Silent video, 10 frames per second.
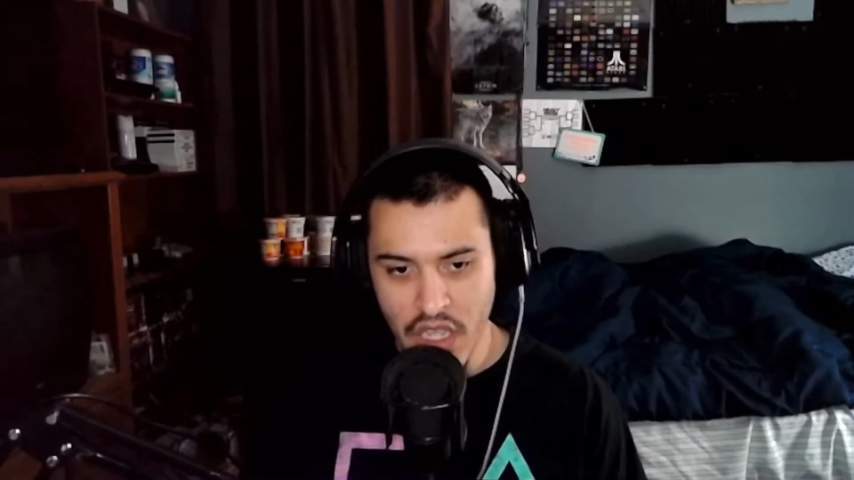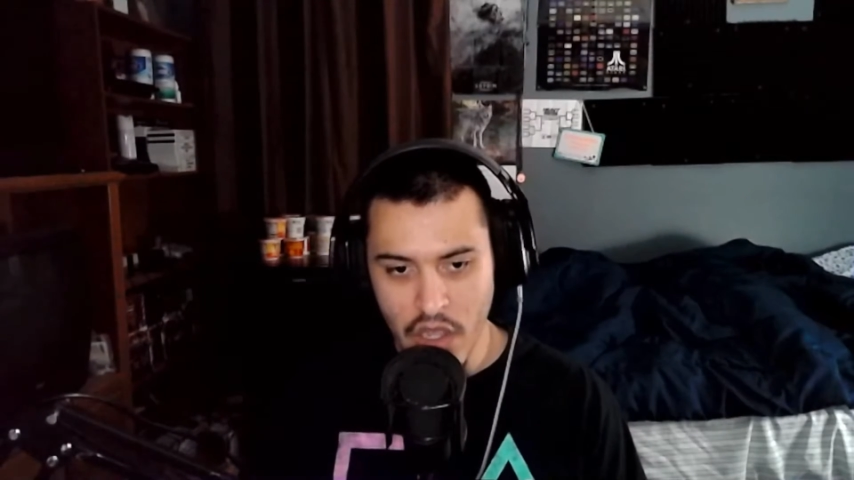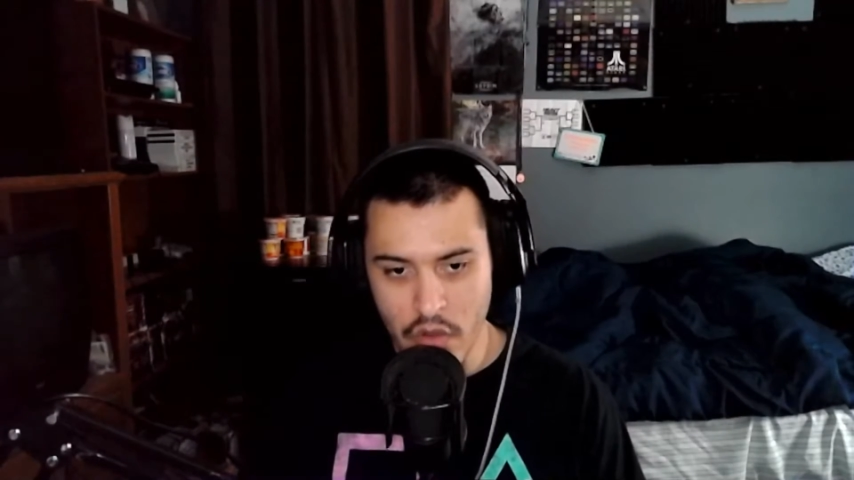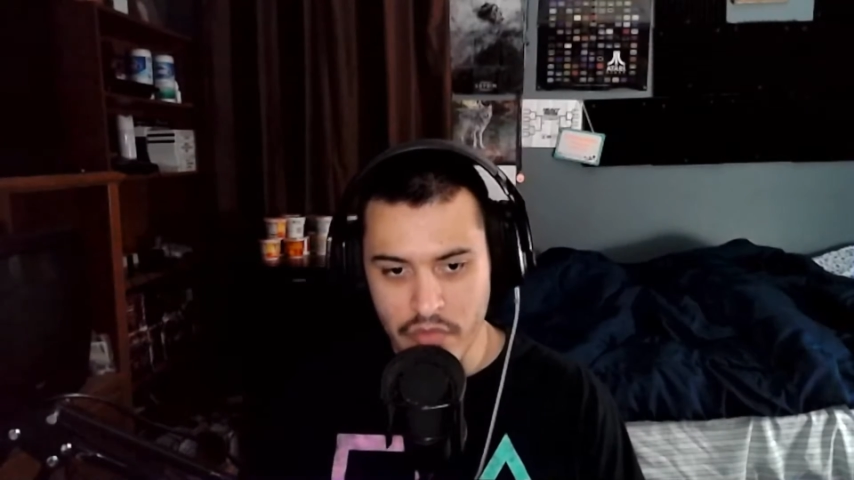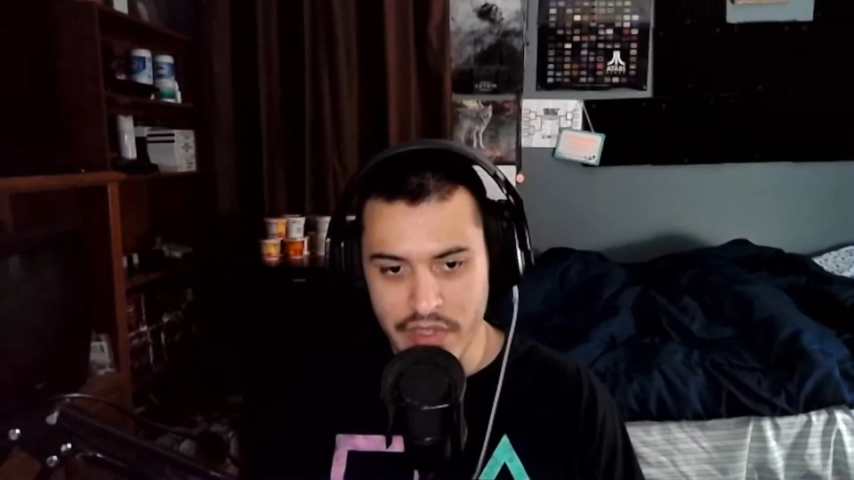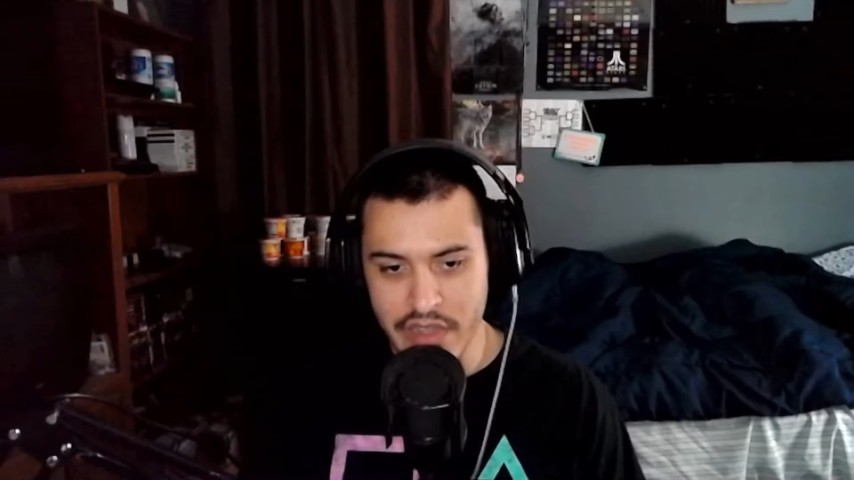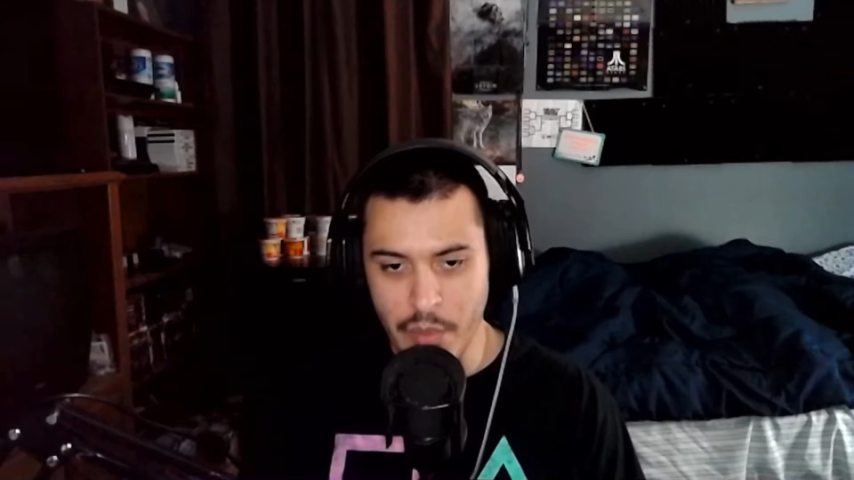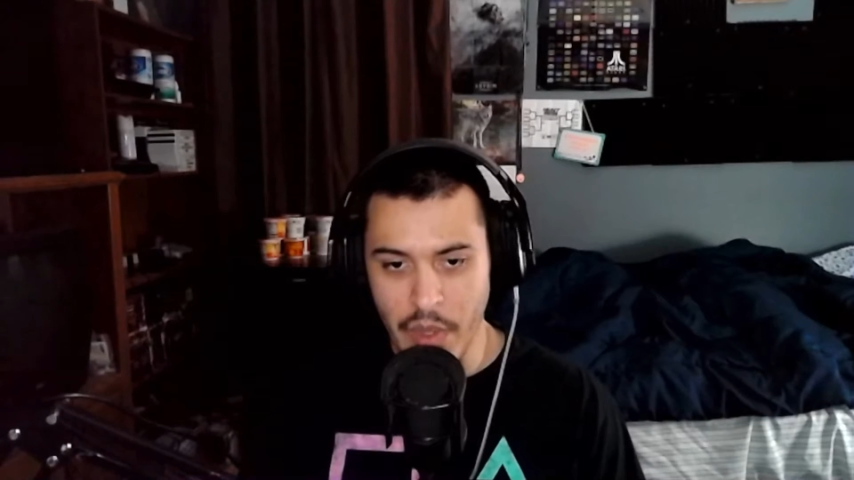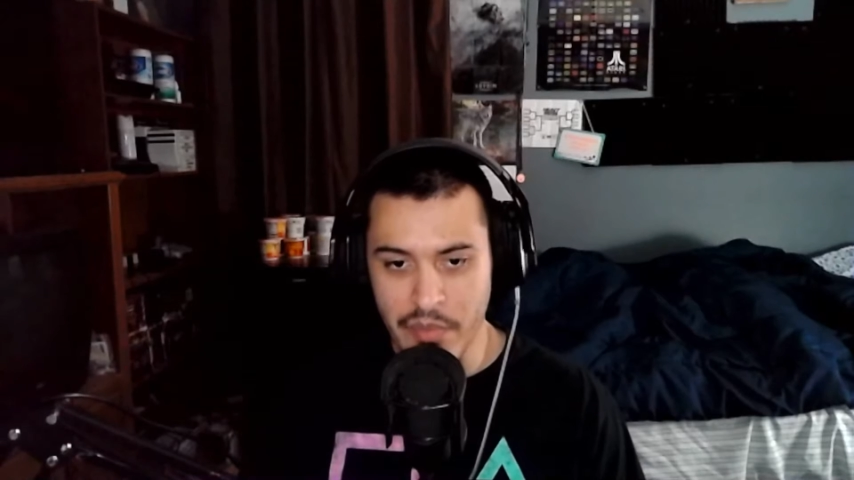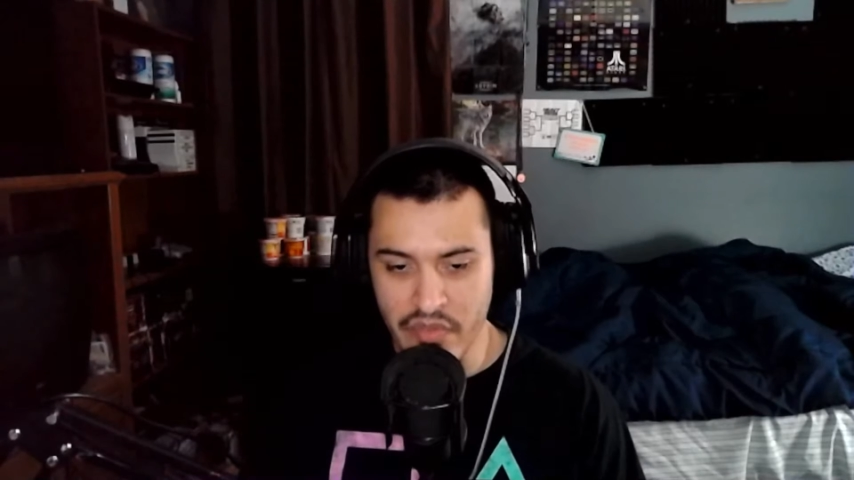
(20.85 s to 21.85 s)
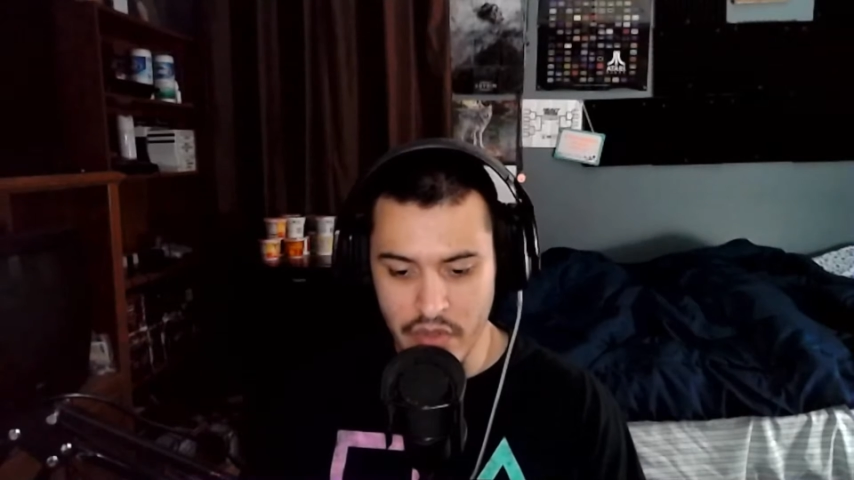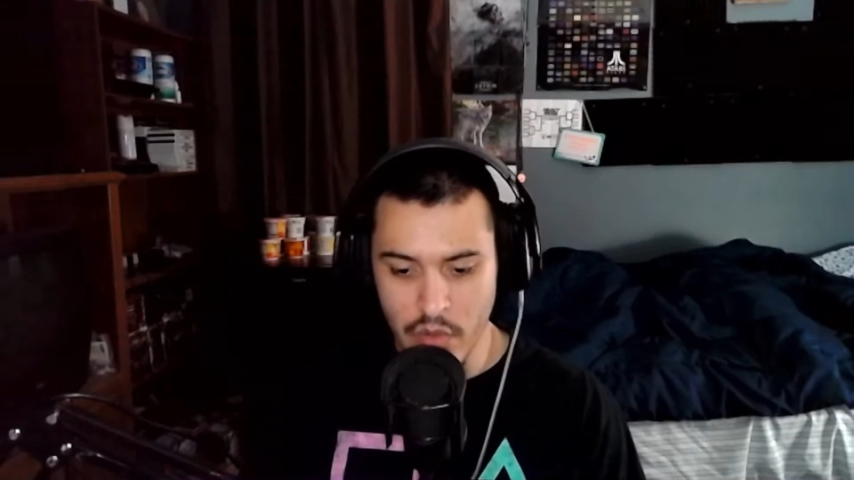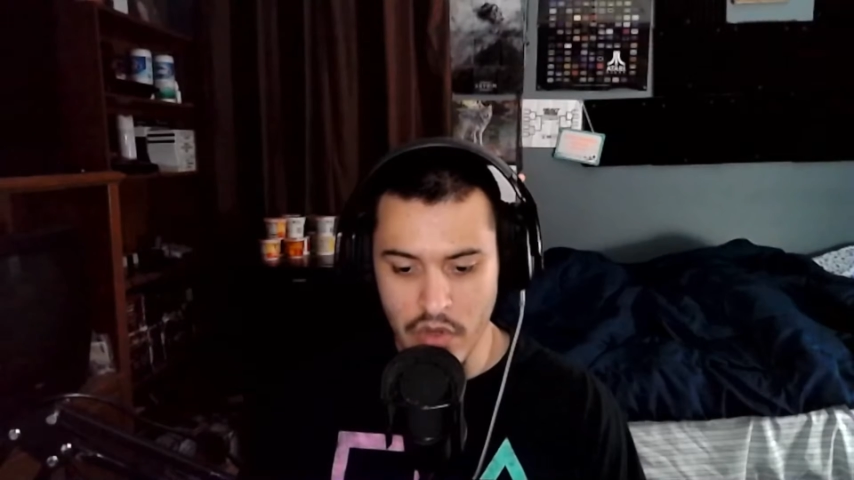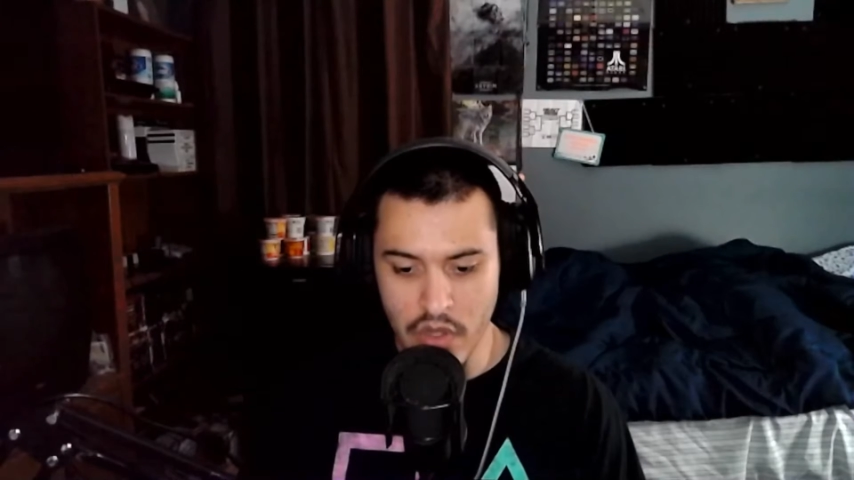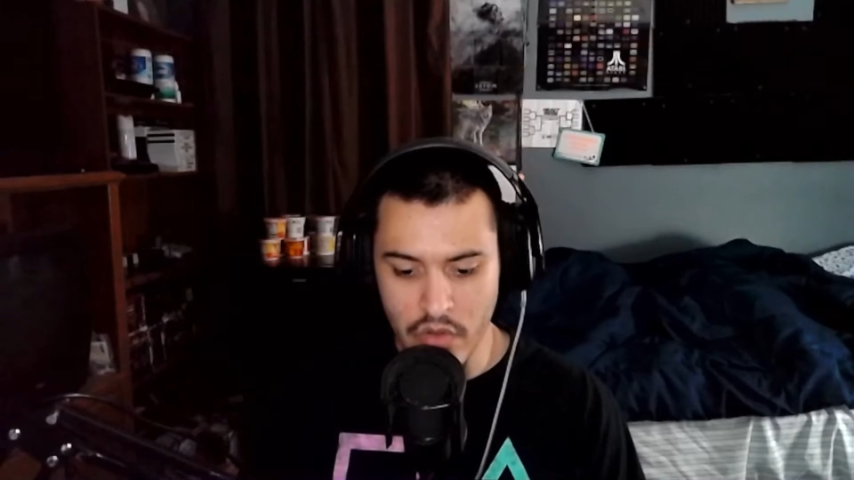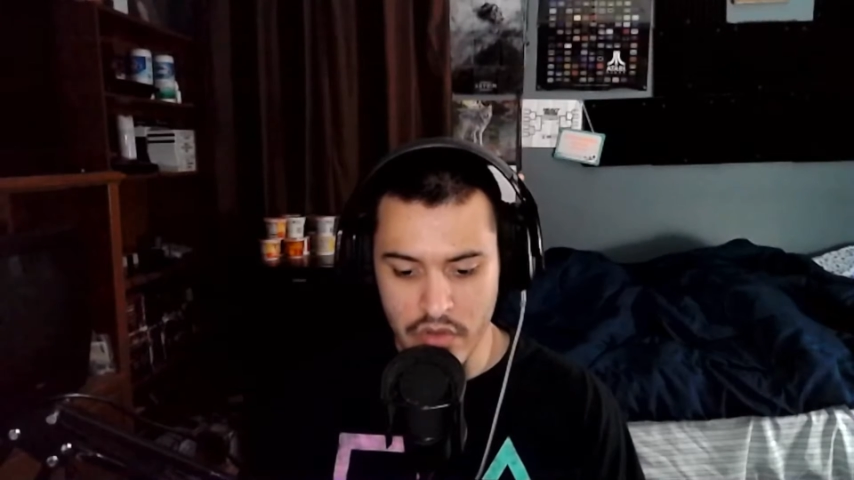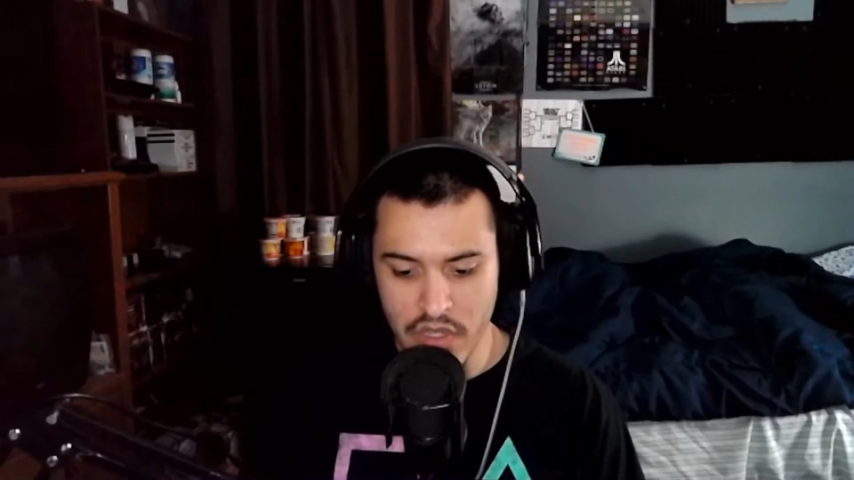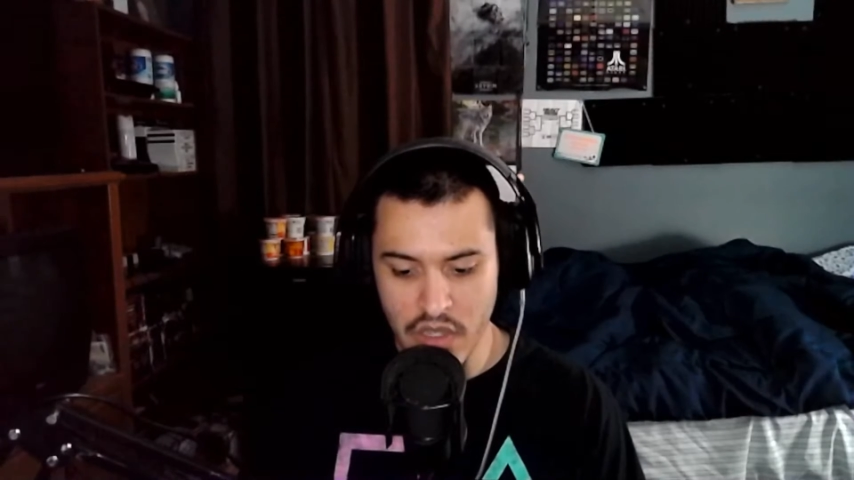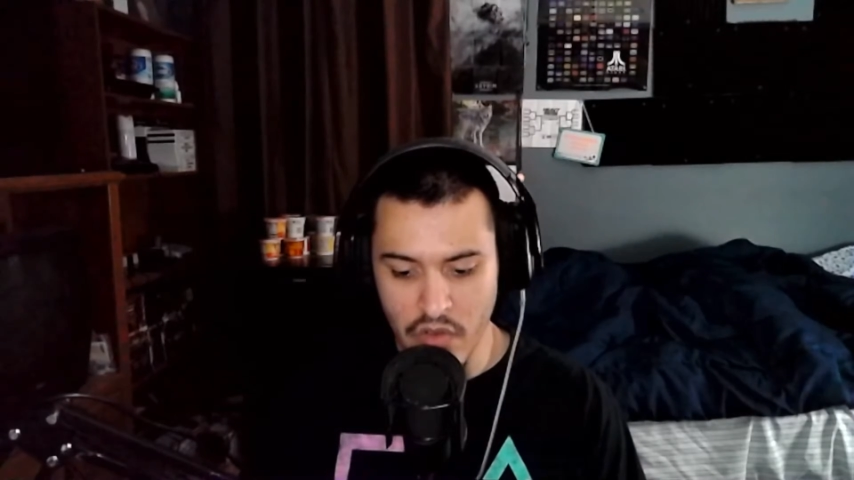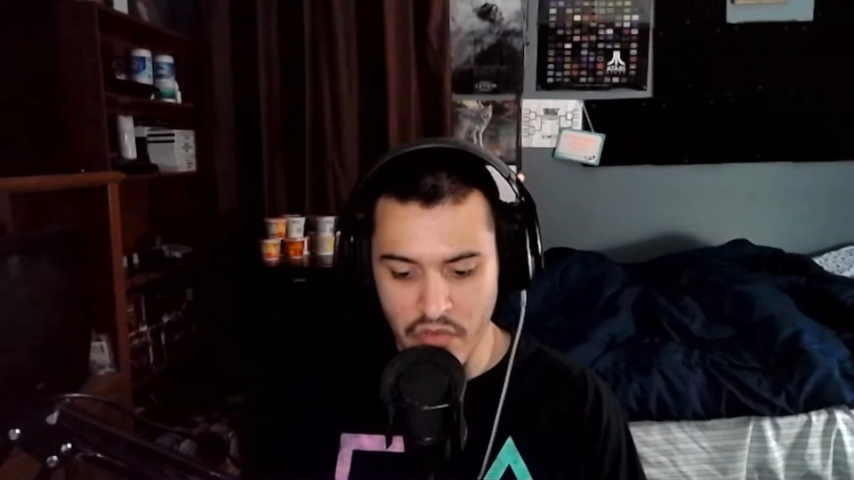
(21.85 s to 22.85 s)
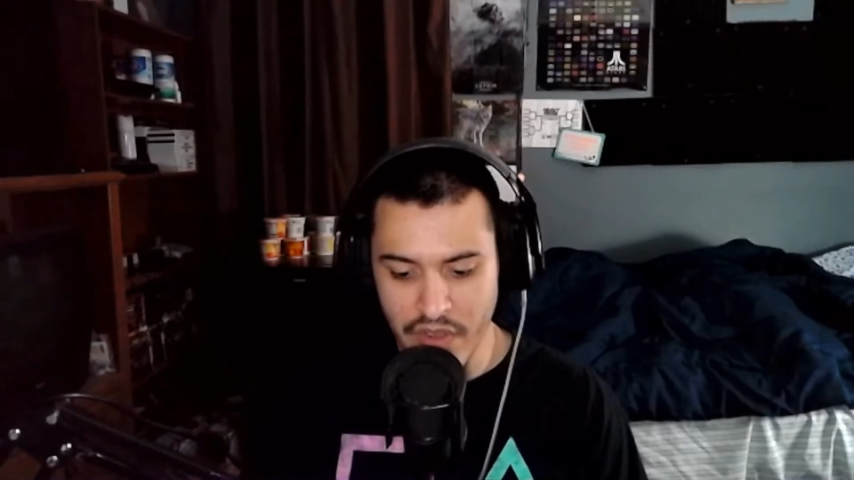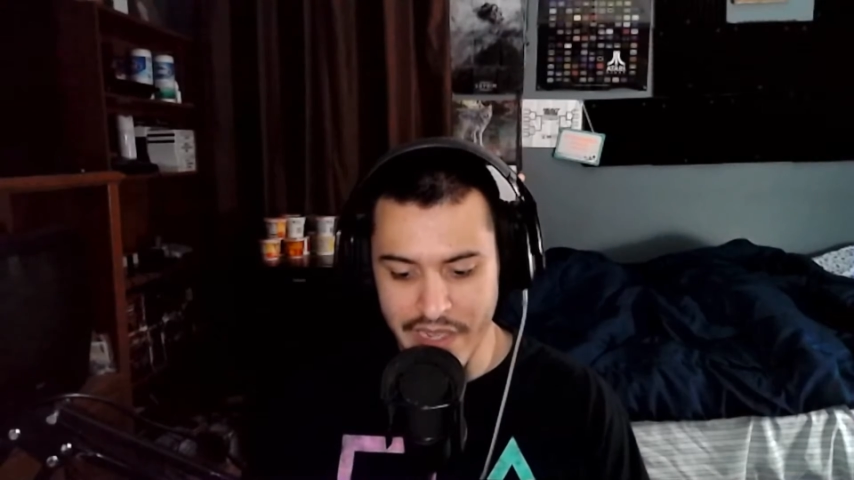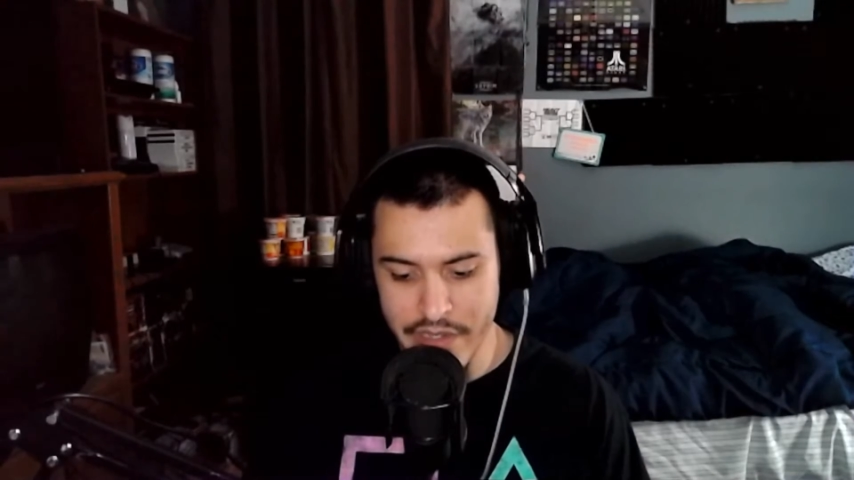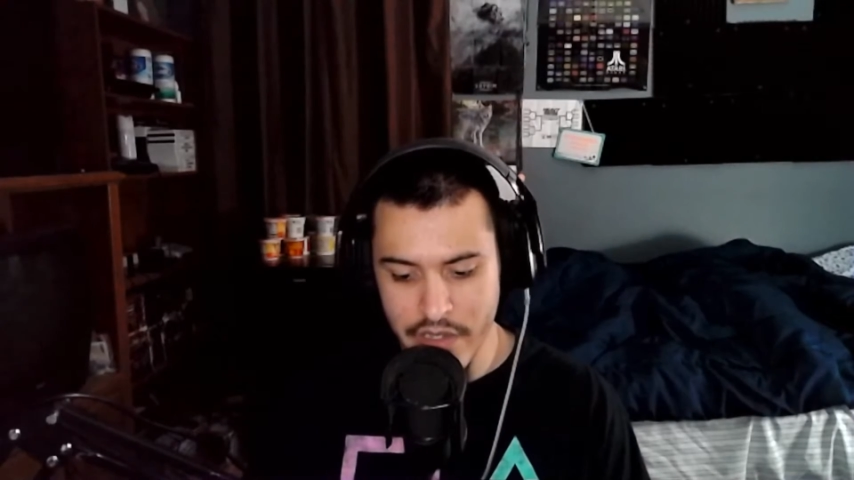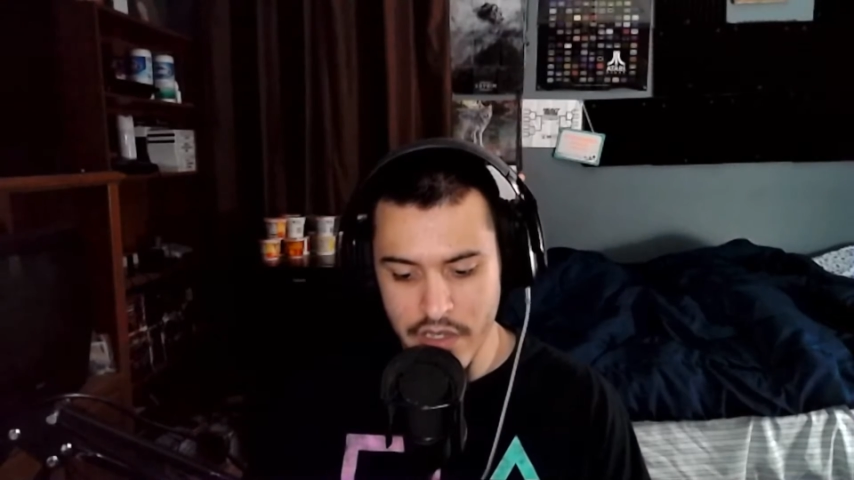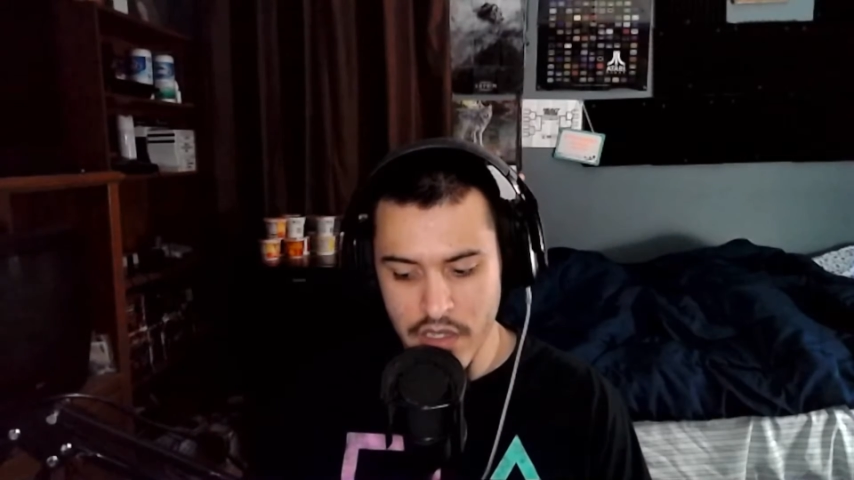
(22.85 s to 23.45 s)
Hopefully the pay-per-view will go, go fine.